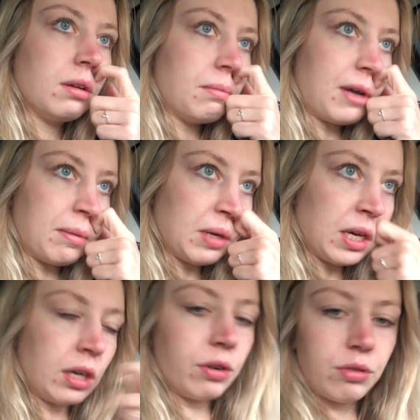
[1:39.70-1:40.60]

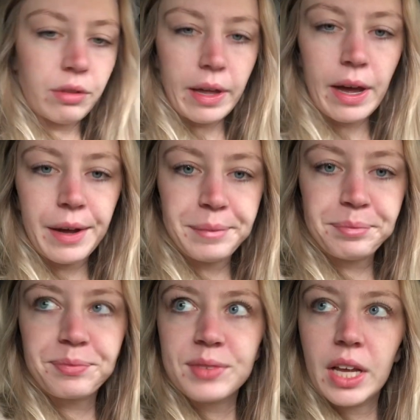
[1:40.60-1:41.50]
Maybe go do that.
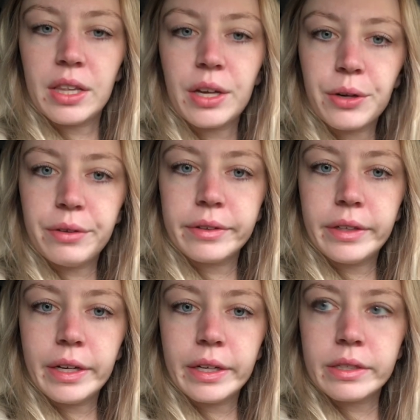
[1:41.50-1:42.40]
I'm gonna go to
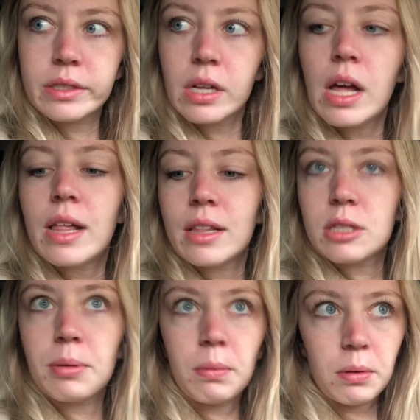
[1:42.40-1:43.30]
class.
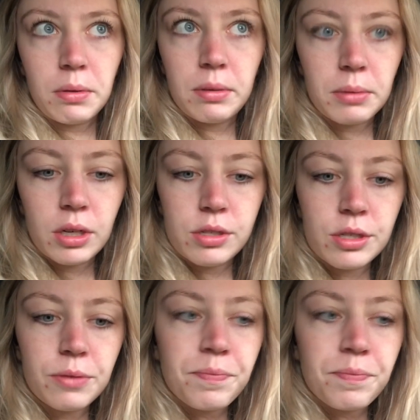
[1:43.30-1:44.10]
That's probably what I'm gonna do.